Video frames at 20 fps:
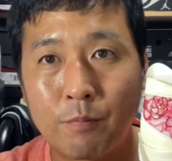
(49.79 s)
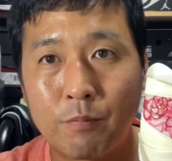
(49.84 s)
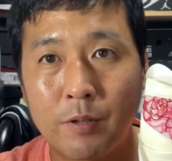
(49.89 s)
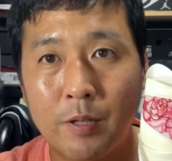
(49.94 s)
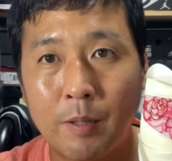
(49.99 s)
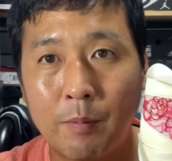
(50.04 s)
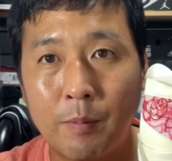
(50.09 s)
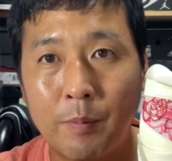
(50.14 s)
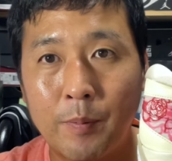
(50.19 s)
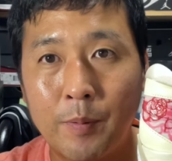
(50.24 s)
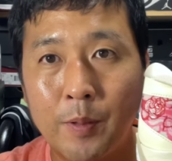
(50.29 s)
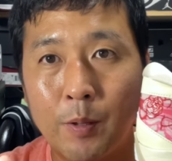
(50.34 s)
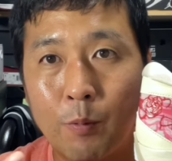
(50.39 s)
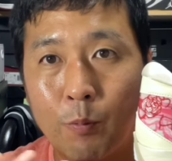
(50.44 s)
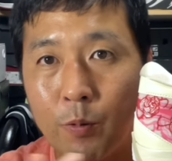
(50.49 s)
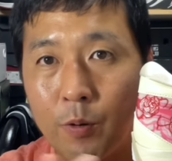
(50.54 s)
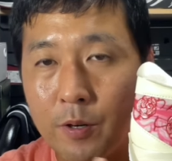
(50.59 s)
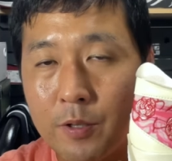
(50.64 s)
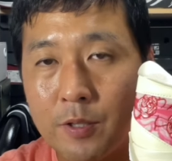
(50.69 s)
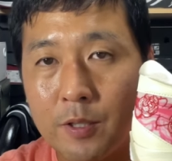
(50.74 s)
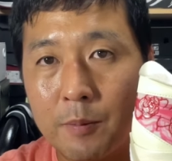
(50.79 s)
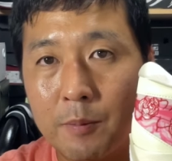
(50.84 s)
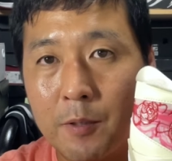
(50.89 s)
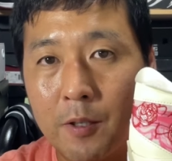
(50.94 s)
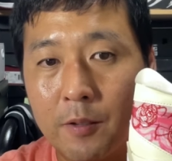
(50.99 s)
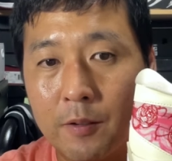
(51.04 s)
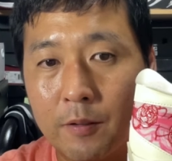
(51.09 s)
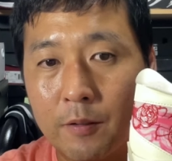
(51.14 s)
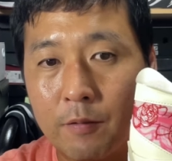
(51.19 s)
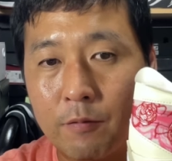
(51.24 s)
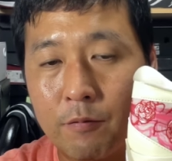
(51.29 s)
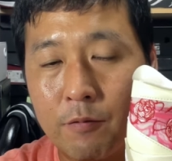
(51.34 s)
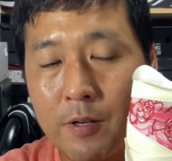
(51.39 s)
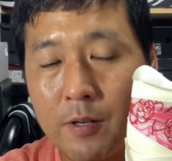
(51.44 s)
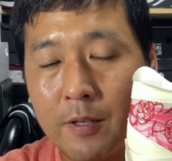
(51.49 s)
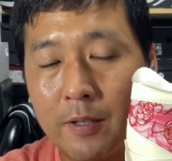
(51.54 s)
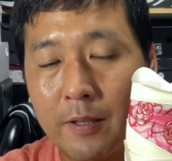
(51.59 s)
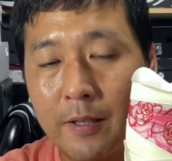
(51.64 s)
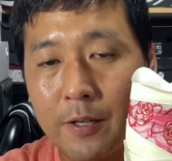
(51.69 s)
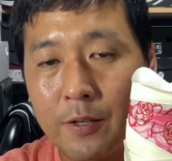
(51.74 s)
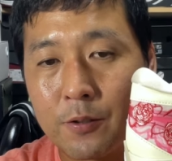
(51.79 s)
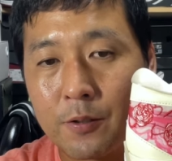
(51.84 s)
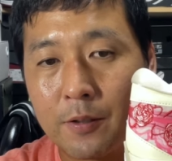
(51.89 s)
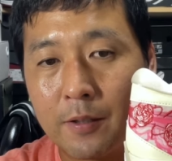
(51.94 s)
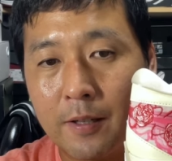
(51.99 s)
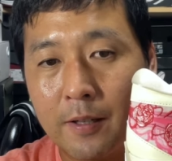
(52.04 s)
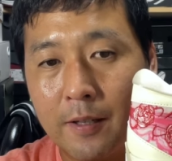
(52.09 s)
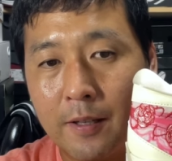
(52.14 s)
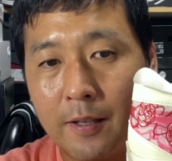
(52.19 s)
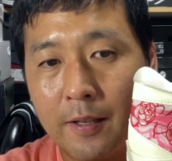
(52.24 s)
probably the worst among the Freak collection.